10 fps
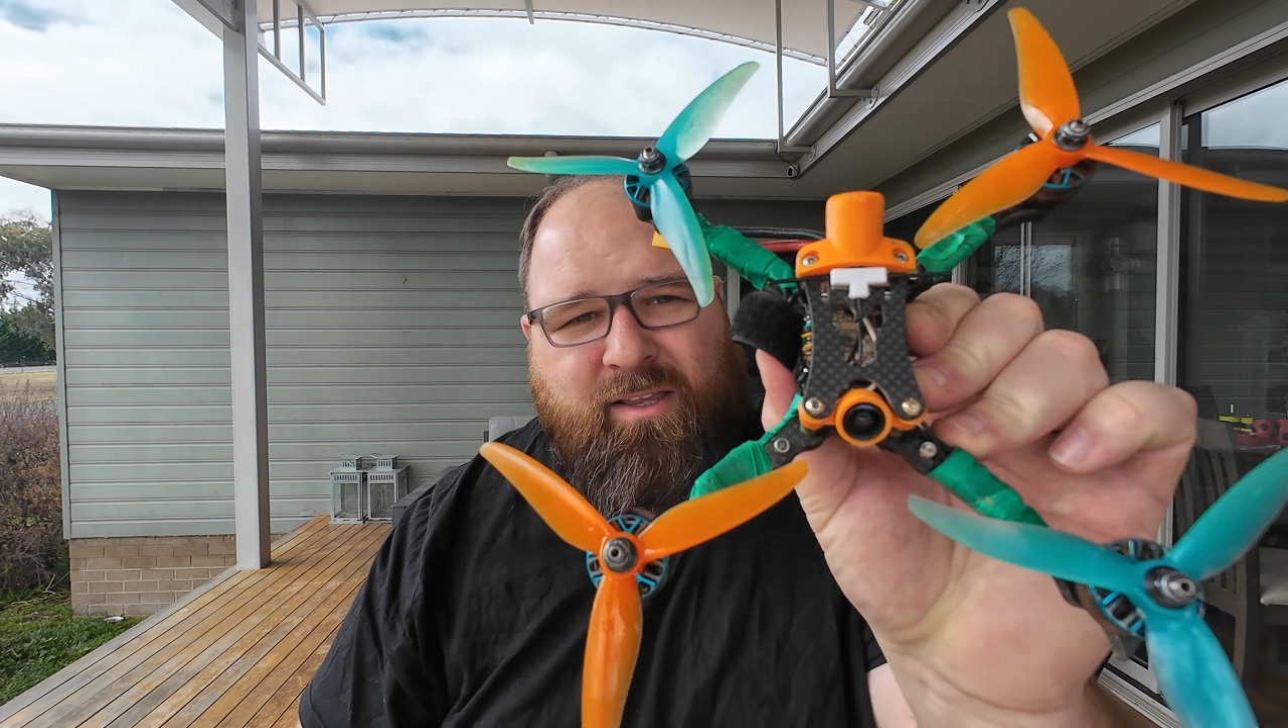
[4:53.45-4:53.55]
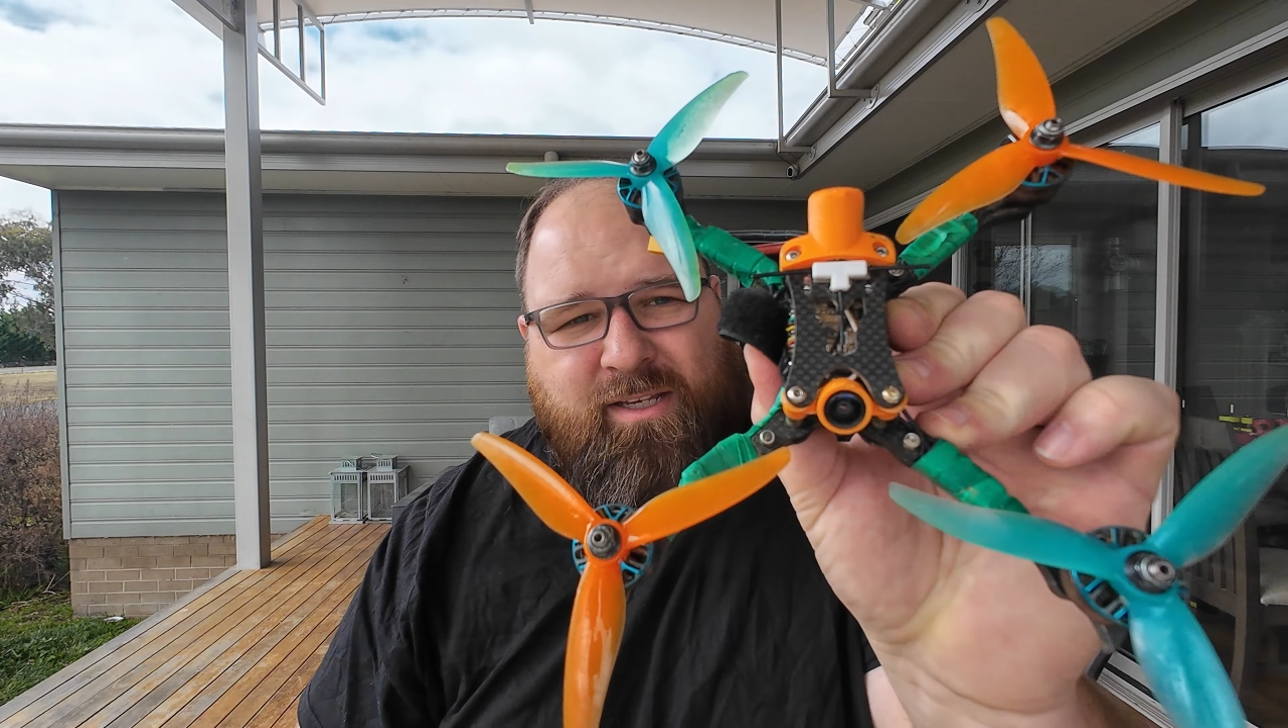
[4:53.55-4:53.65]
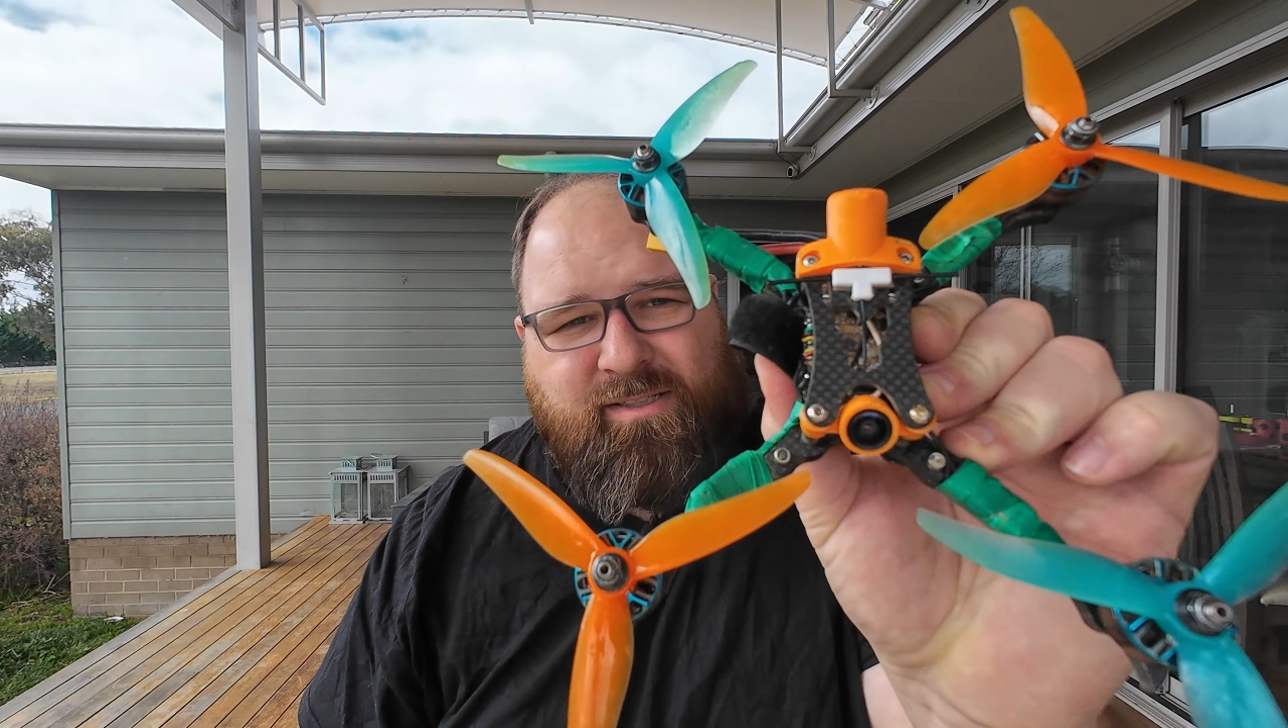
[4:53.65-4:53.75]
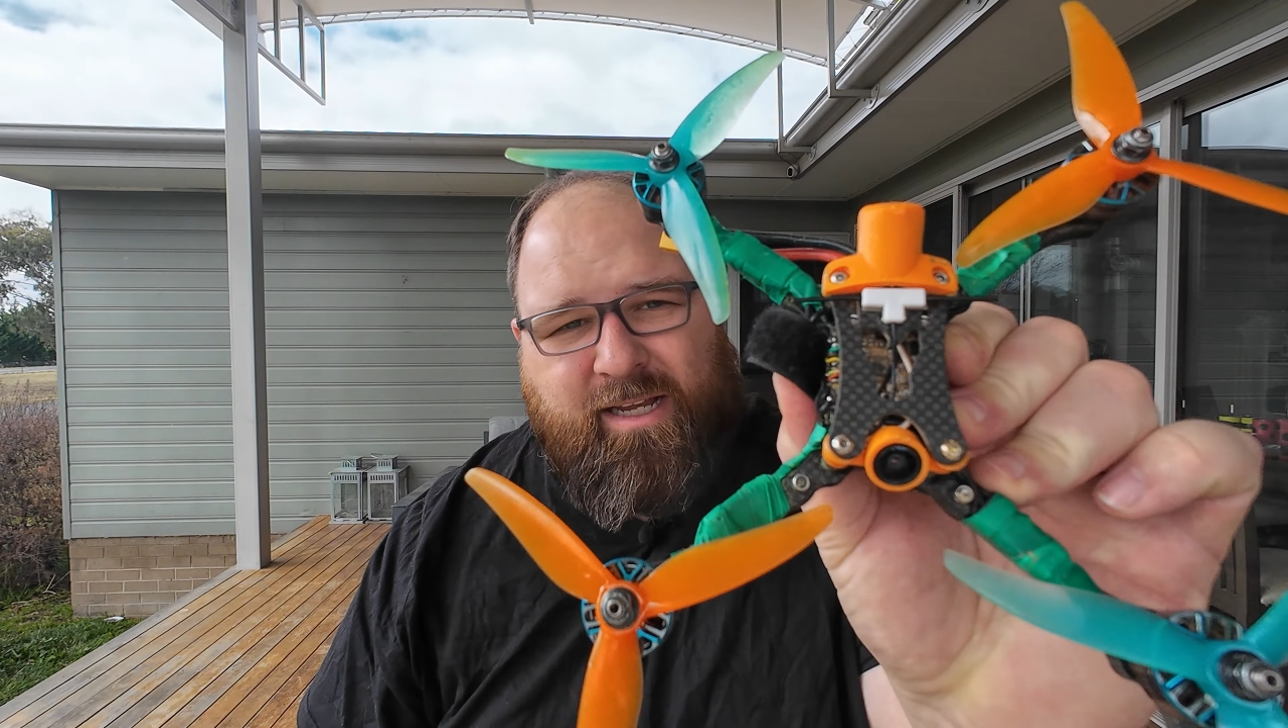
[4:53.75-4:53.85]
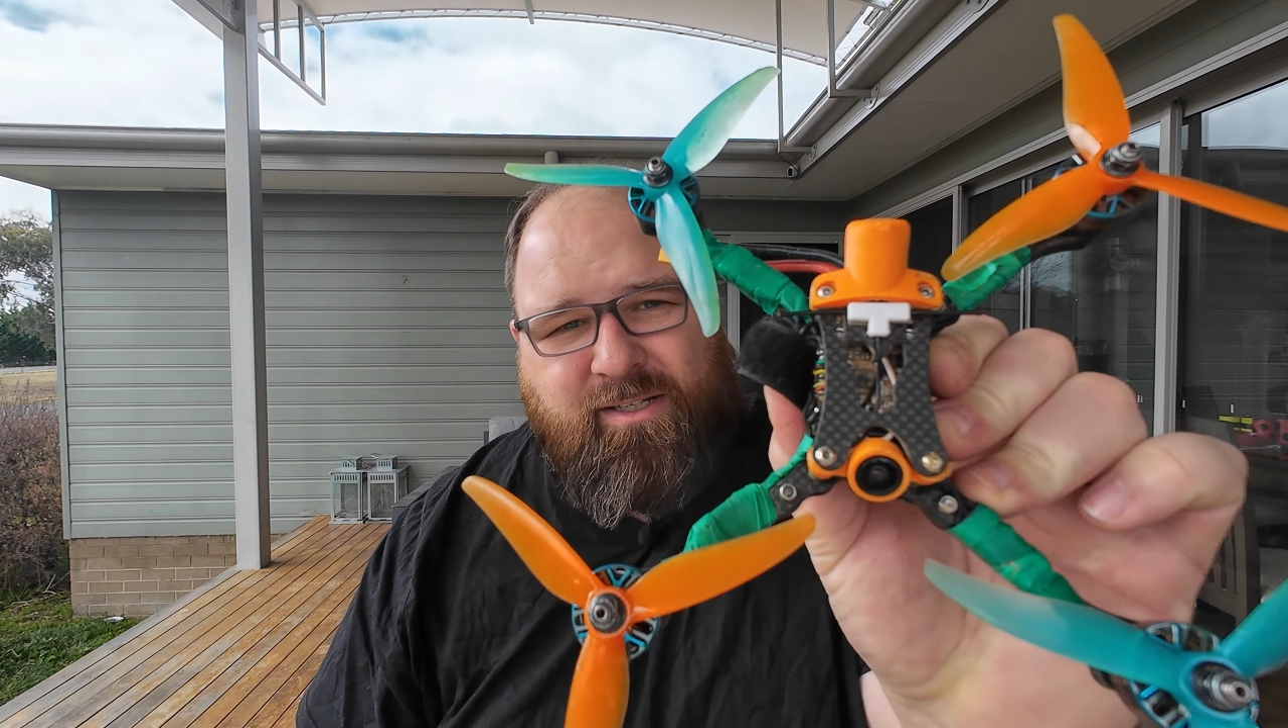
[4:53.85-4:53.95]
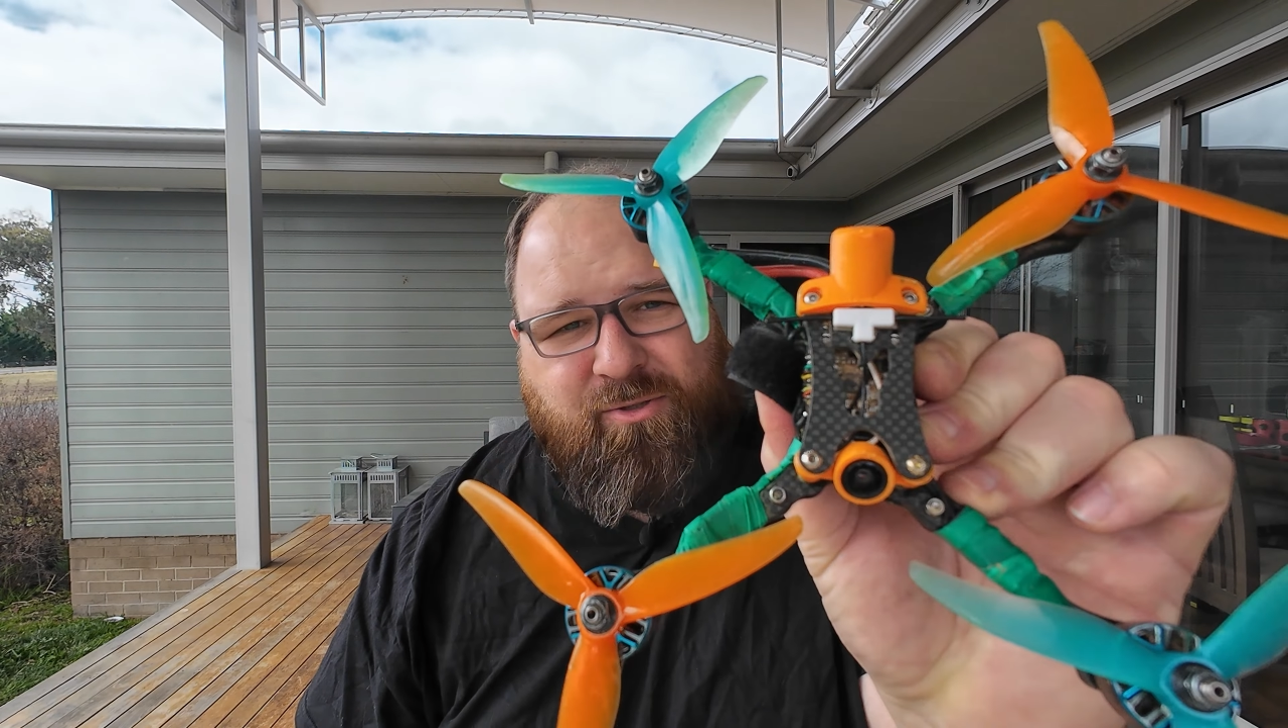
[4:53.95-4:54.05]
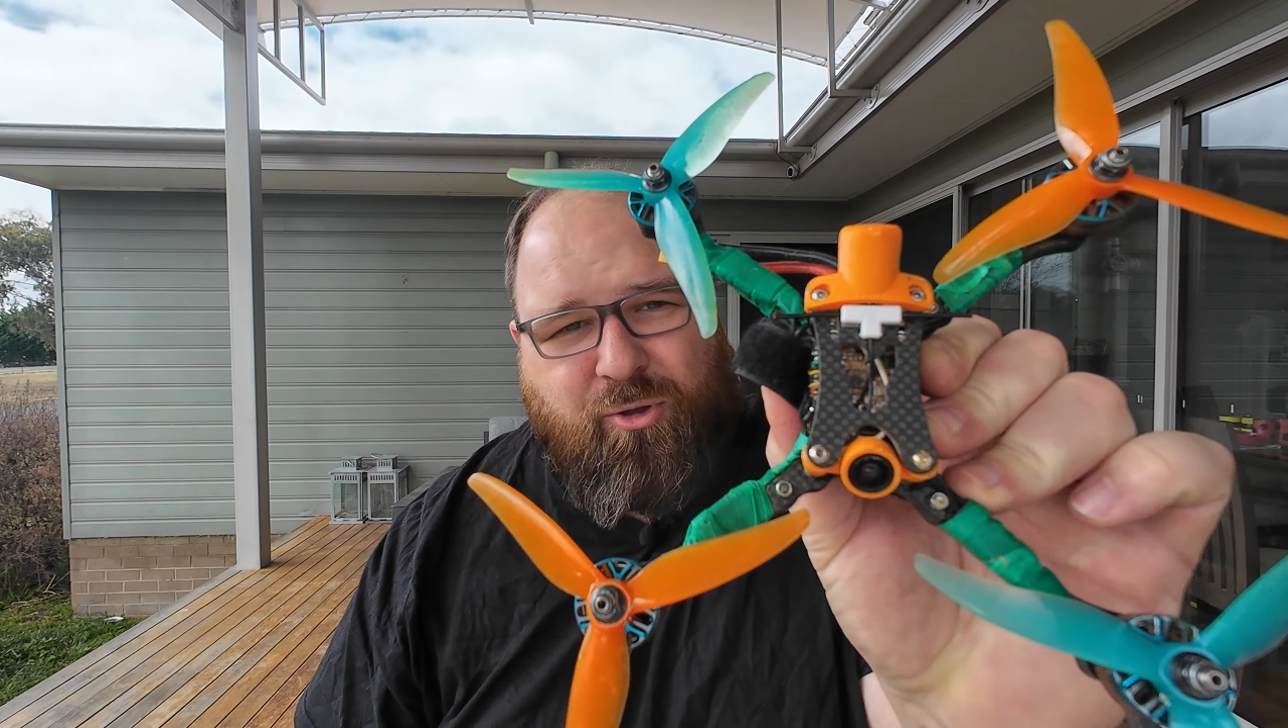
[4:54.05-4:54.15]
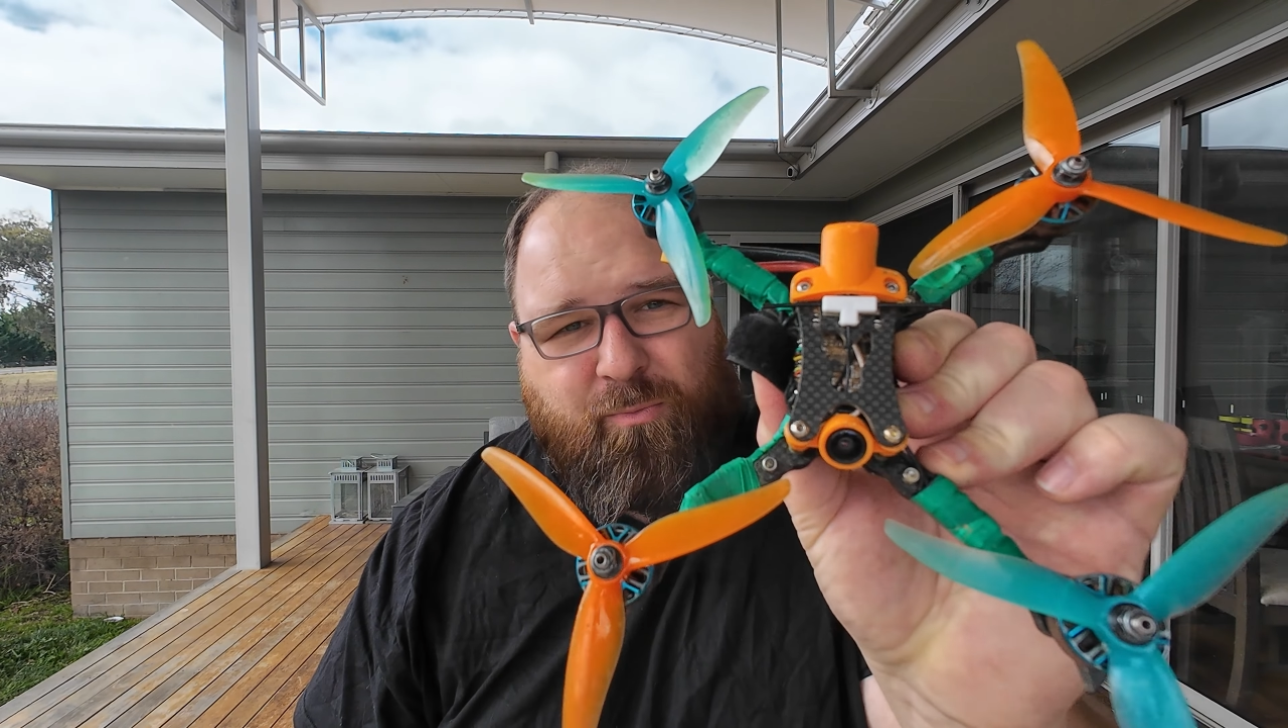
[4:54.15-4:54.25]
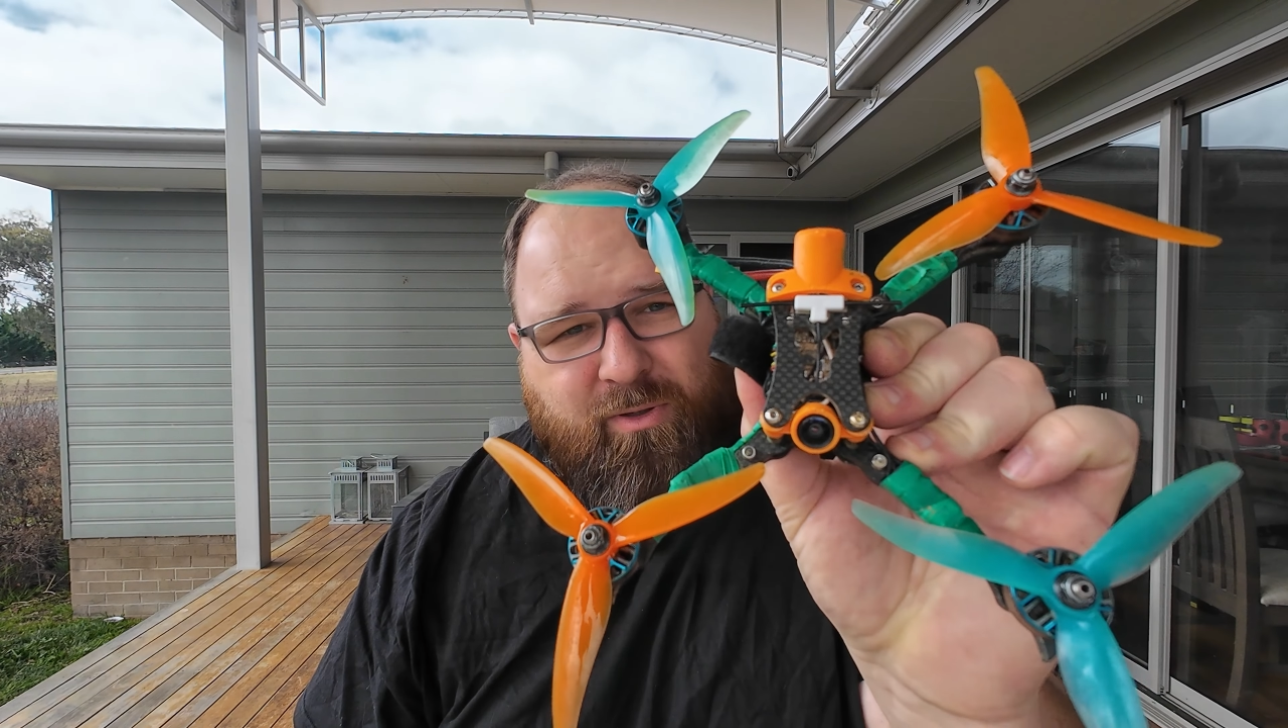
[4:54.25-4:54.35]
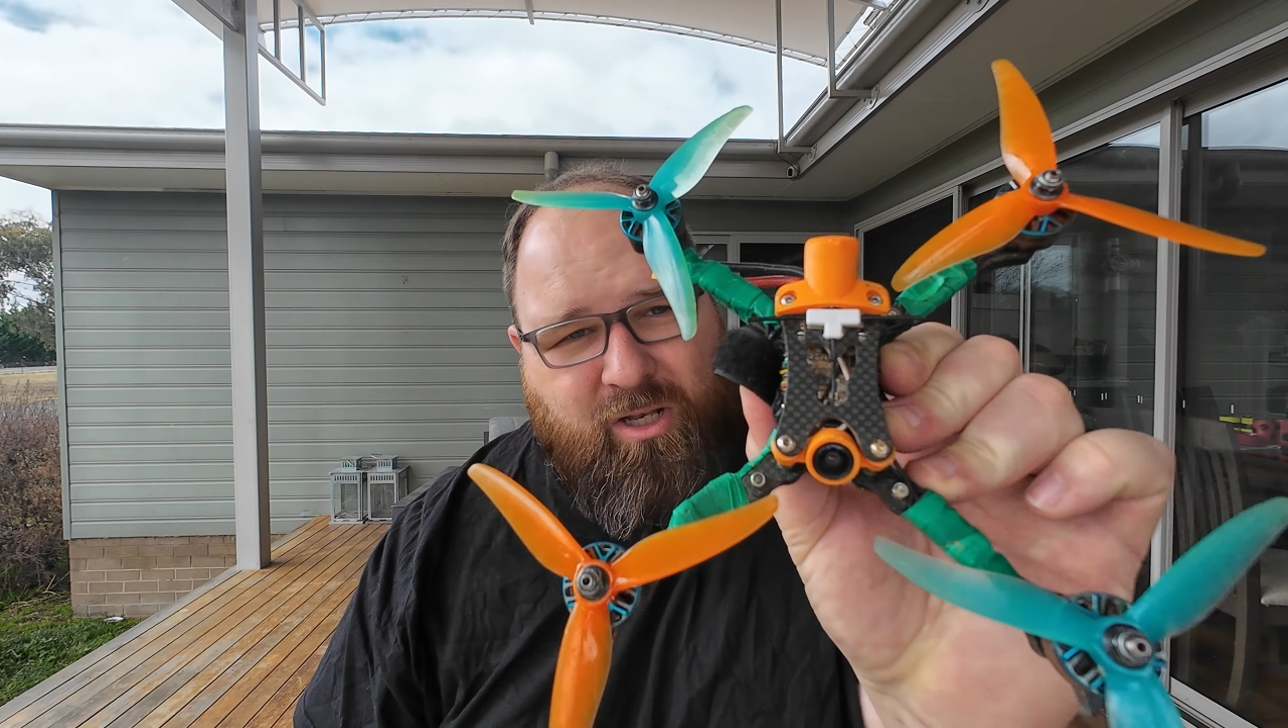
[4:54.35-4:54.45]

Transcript: the Sendstorm